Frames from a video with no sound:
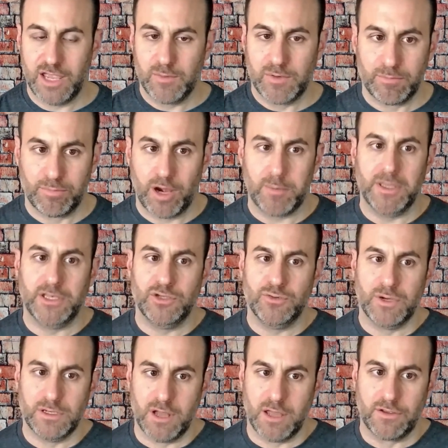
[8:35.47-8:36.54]
It would bring me to
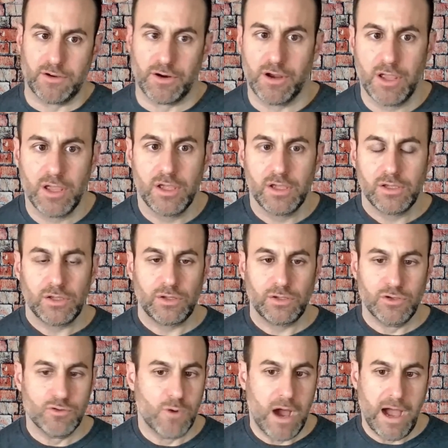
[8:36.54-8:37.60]
another
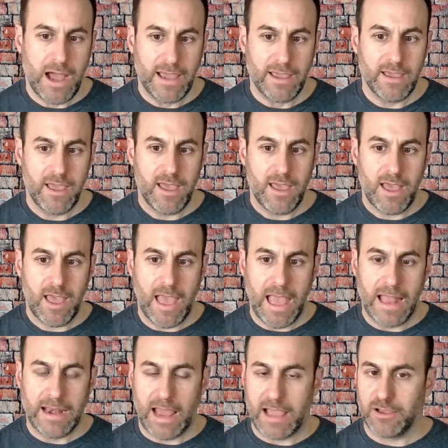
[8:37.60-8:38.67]
UI
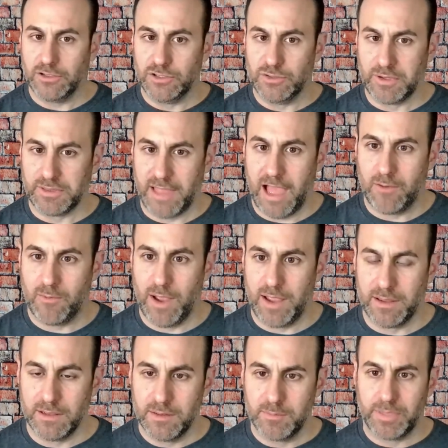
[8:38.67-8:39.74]
and I could do it that way.
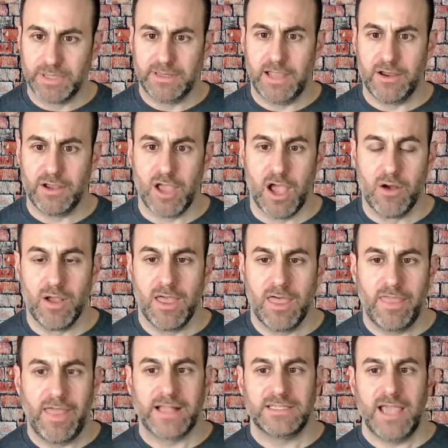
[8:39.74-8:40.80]
But there you go.
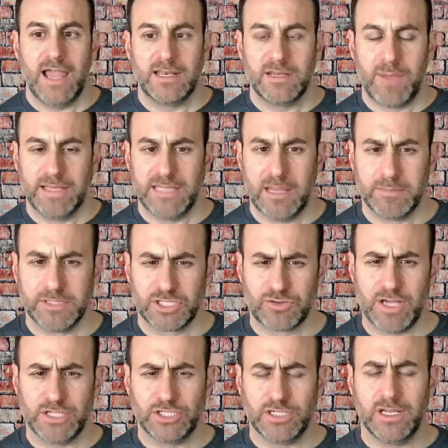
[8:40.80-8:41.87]
That's the end of my
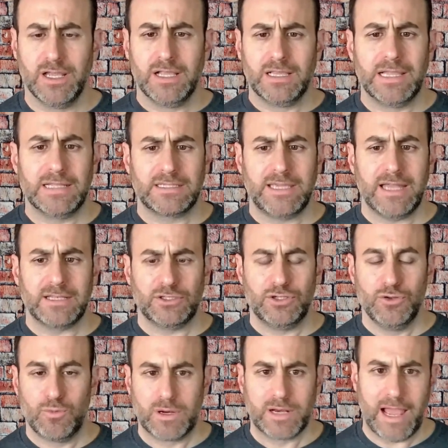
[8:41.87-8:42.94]
demonstration. Let's get
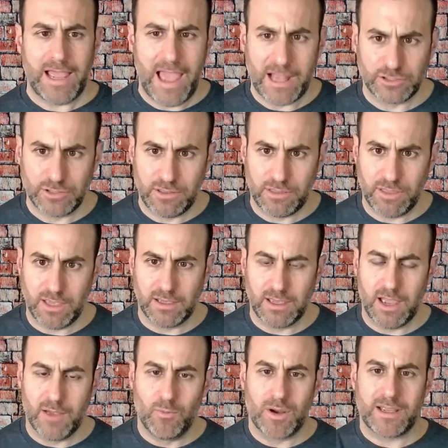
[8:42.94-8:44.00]
to what I actually think
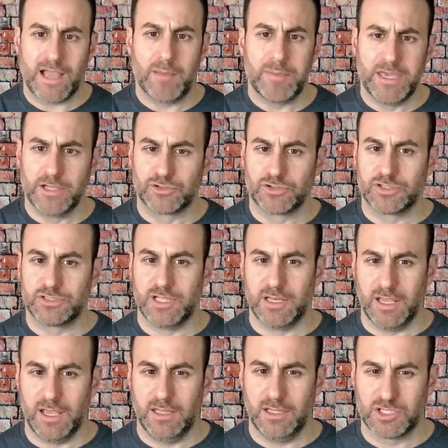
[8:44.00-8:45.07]
and what got me interested
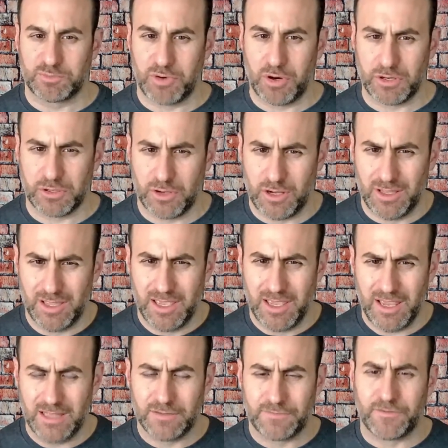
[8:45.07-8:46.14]
in this protocol
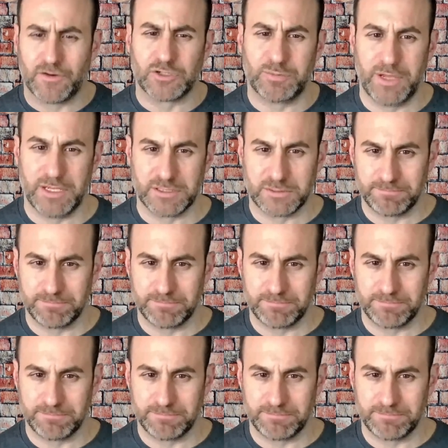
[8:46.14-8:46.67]
in the first place.